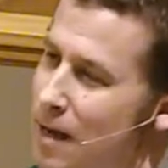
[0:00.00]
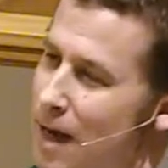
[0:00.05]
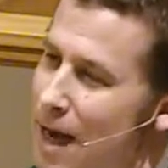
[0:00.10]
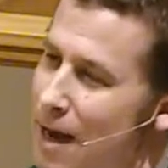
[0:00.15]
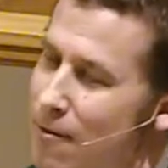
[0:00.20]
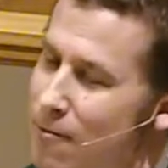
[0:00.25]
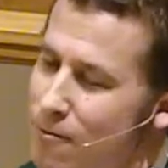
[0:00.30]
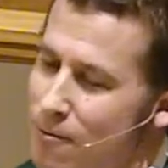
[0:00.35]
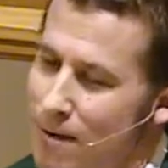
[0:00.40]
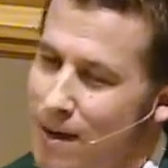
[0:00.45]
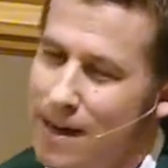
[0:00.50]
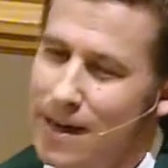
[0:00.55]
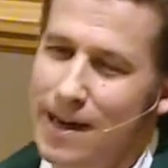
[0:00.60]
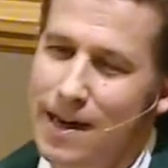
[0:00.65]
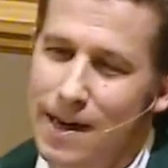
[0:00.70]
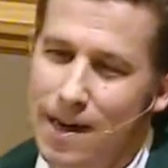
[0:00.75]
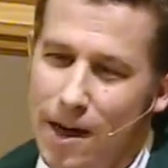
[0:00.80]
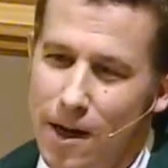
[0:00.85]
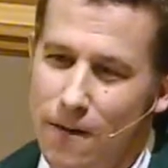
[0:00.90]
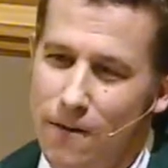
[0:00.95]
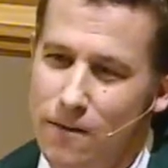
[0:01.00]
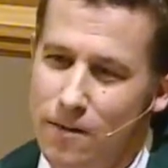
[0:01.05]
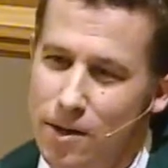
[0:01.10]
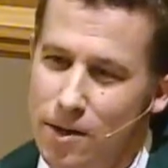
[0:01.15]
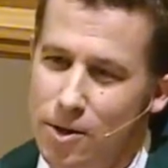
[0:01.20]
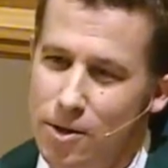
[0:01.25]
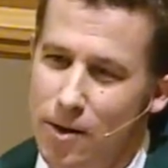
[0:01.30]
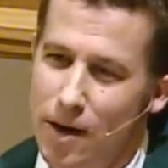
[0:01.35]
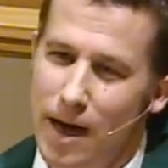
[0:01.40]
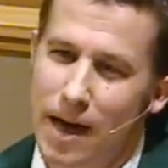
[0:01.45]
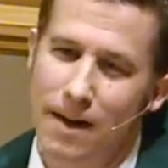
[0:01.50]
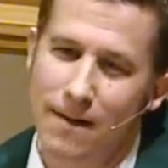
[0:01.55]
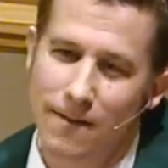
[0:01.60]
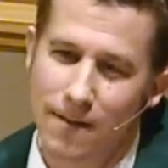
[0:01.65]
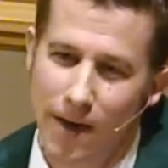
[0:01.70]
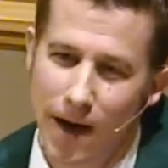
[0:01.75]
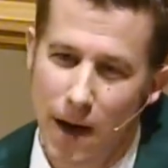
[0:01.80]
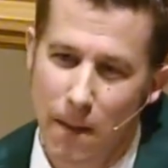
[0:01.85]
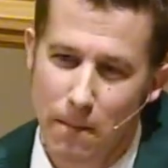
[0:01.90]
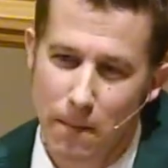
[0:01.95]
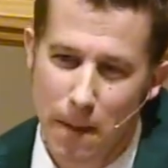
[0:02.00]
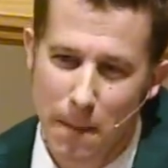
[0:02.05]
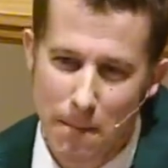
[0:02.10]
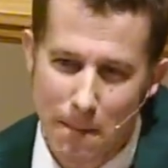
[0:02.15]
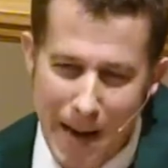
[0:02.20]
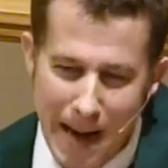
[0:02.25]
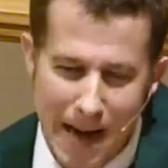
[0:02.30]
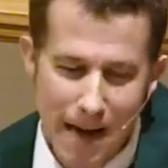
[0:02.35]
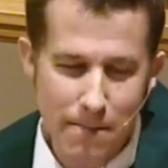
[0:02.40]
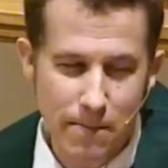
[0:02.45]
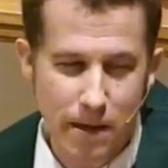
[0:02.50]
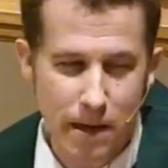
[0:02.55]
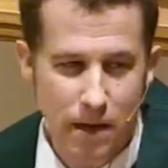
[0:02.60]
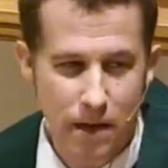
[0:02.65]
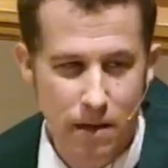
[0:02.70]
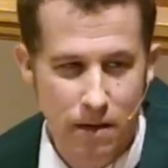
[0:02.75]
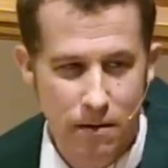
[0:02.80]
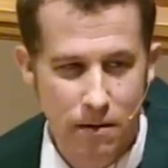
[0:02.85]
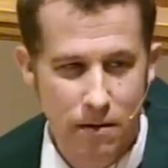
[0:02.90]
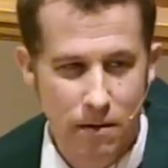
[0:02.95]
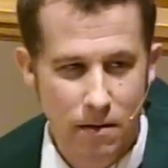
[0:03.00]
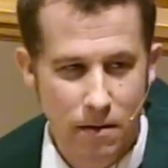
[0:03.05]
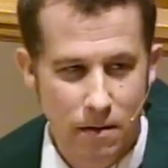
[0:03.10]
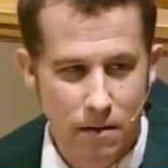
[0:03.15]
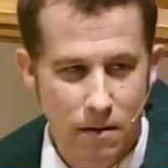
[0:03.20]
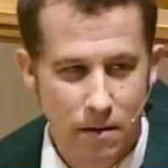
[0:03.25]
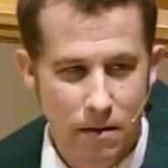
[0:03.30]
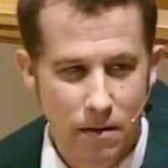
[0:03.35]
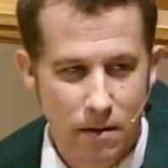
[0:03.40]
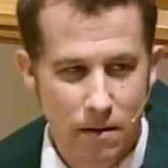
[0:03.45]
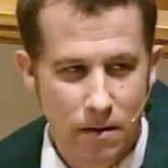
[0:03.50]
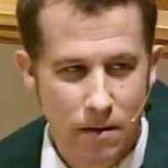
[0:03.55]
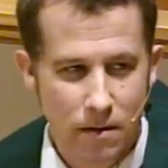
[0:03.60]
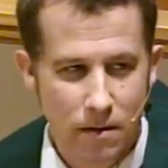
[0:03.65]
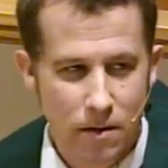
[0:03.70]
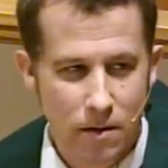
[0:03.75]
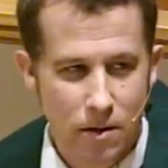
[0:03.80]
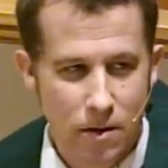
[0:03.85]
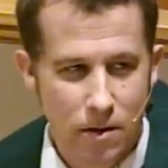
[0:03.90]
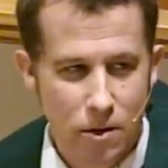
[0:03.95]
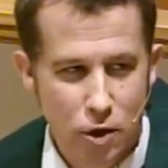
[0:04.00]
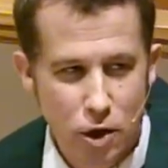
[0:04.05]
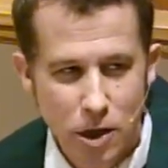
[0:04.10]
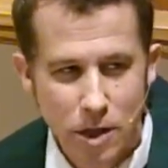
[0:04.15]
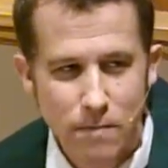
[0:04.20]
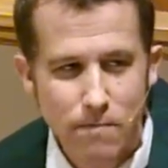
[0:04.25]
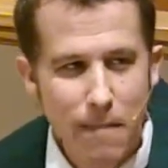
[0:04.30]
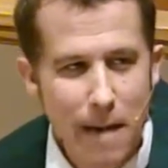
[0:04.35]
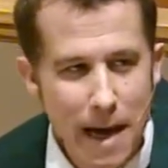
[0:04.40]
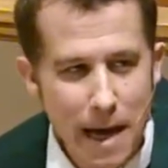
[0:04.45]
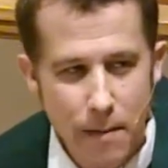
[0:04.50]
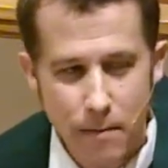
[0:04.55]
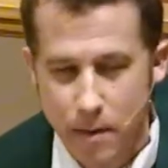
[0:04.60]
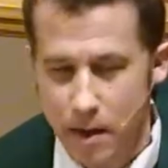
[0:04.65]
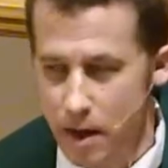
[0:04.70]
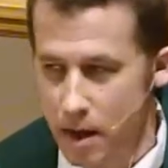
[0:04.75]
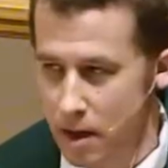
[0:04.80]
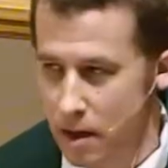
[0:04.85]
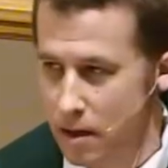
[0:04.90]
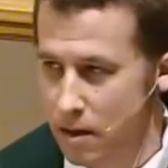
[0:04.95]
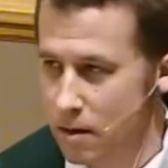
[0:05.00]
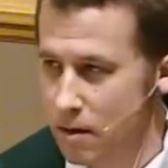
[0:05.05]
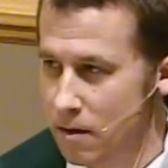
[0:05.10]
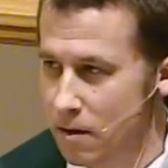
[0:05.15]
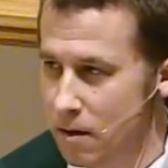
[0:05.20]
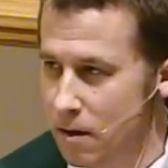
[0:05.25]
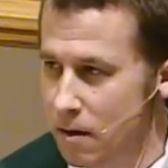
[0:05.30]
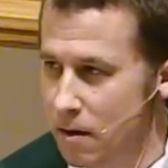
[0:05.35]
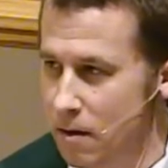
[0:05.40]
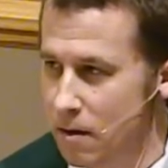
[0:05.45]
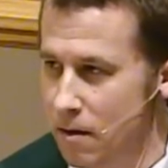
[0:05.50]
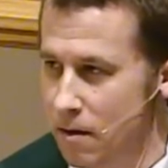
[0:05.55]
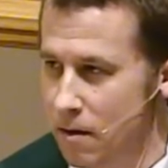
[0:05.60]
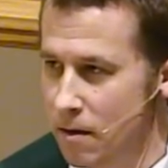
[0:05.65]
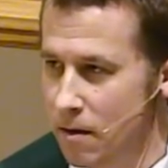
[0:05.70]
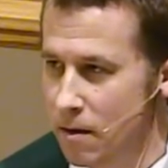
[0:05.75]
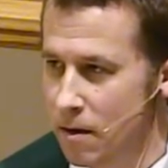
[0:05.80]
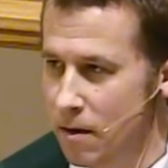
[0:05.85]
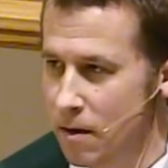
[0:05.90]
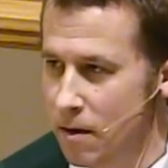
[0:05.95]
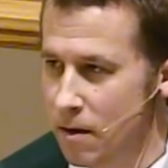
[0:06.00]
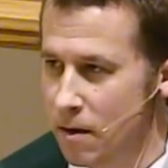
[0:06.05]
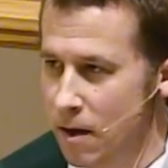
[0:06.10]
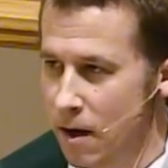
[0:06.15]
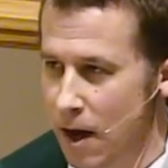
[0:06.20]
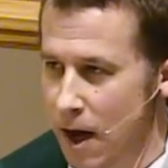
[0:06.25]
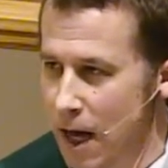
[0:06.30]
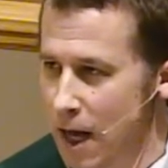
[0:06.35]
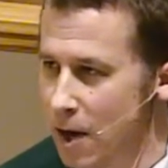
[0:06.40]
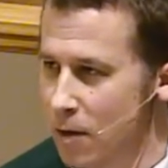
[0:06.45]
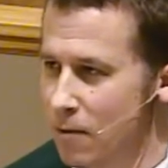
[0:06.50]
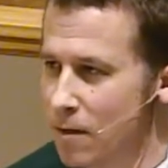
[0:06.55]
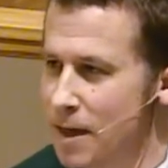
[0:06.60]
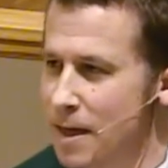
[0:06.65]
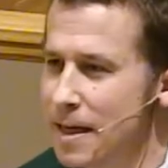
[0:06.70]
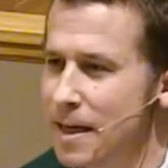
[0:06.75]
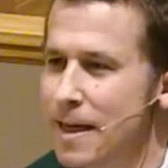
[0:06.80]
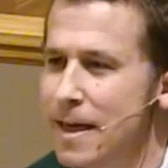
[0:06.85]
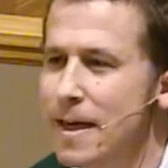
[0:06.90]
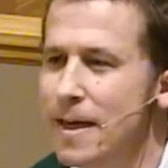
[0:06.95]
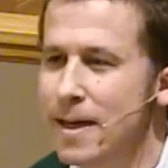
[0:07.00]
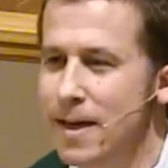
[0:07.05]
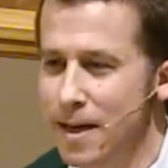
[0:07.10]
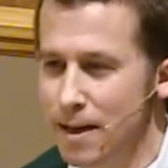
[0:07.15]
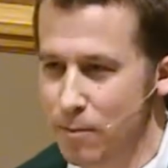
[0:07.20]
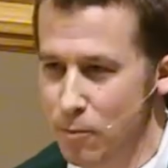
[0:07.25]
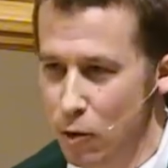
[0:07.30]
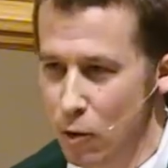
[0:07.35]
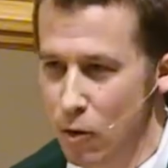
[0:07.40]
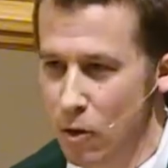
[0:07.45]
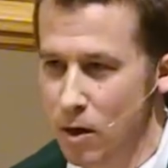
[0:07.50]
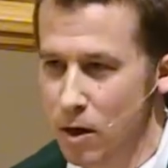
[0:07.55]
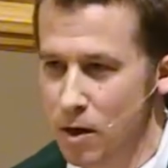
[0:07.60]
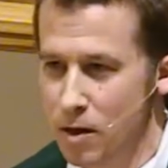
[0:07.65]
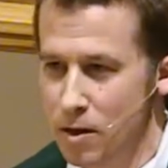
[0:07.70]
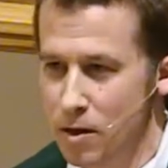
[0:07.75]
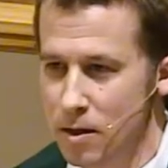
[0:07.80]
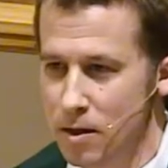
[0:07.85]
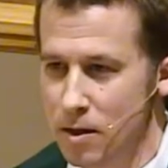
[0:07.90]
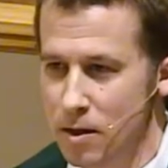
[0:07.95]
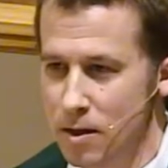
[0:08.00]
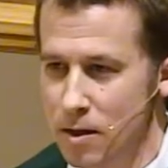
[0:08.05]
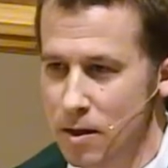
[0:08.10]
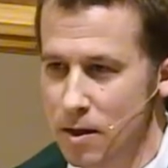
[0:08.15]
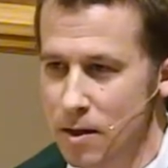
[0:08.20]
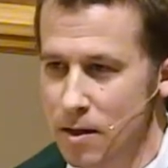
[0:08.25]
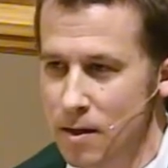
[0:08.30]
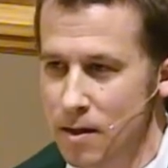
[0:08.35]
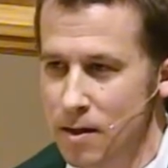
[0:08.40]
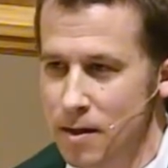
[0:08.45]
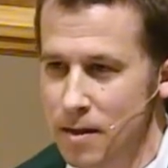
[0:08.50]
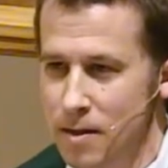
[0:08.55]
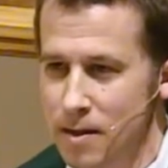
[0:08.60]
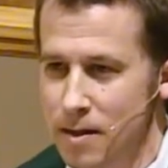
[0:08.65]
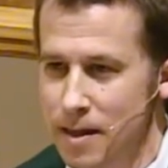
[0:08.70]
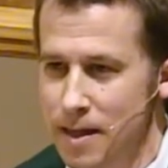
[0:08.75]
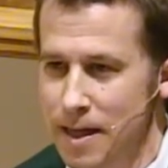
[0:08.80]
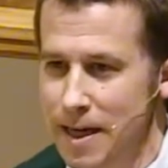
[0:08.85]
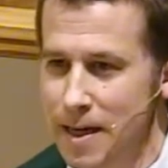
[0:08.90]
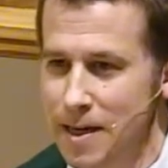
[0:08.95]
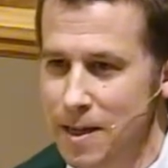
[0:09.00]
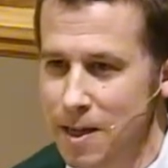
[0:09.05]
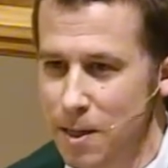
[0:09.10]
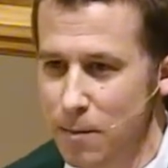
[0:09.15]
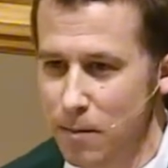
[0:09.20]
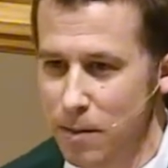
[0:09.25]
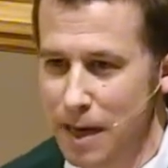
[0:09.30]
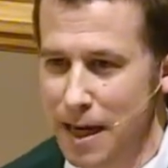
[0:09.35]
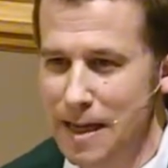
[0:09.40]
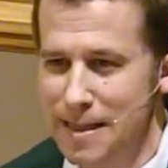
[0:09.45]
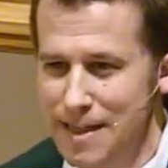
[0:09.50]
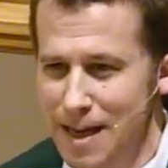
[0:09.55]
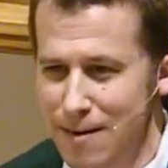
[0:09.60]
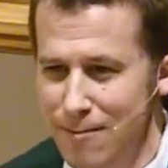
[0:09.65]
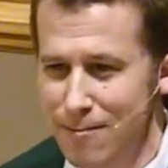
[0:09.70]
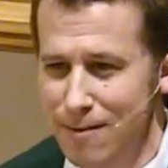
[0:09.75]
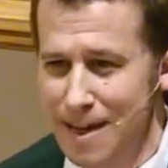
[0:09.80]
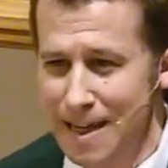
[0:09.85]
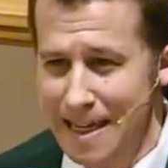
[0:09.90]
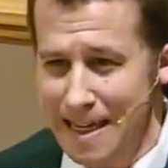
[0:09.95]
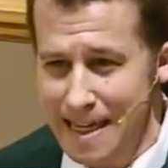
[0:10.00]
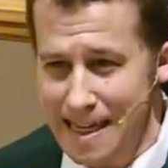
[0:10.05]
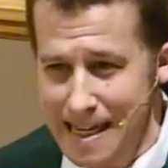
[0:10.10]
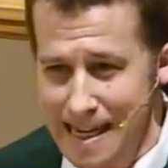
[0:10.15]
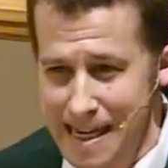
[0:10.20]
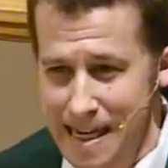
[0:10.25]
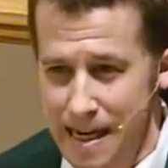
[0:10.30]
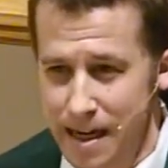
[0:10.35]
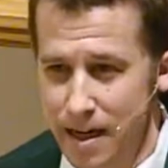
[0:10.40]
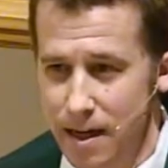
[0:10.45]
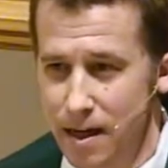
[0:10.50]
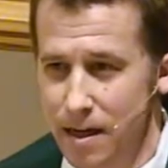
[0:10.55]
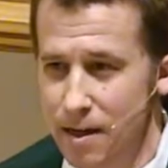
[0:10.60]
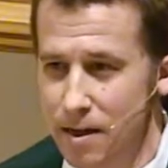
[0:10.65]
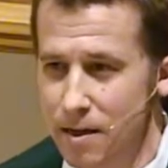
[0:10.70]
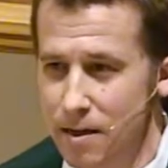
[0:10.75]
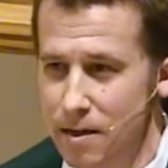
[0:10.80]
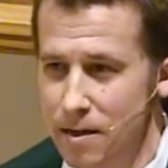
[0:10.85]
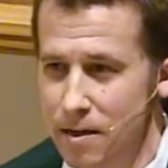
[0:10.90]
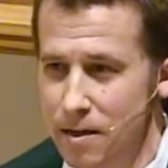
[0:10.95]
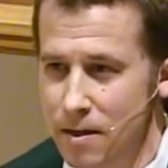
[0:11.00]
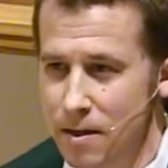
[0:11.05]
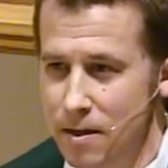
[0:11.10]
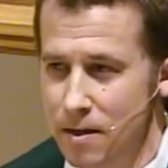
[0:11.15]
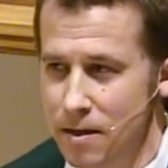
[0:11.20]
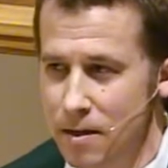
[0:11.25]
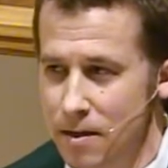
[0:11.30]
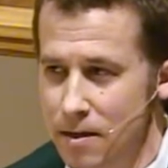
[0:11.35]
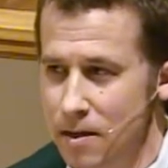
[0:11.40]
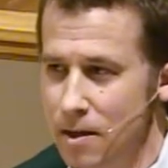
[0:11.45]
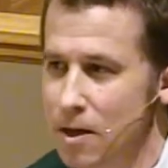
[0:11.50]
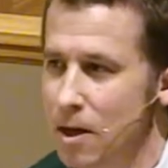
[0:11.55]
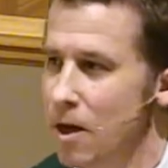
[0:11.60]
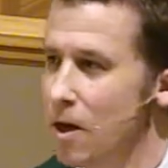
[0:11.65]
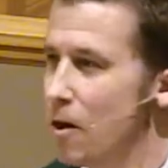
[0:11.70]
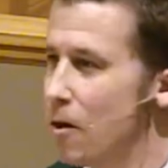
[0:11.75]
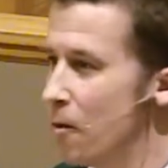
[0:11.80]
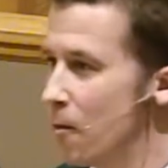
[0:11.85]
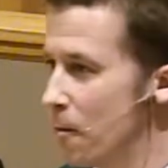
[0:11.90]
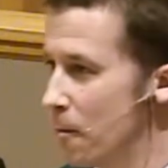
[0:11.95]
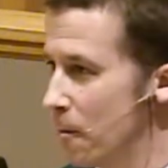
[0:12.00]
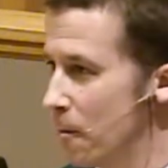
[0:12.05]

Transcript: that I really love to drive on, but maybe, just maybe, I don't really need anymore to get to the place I really need to go?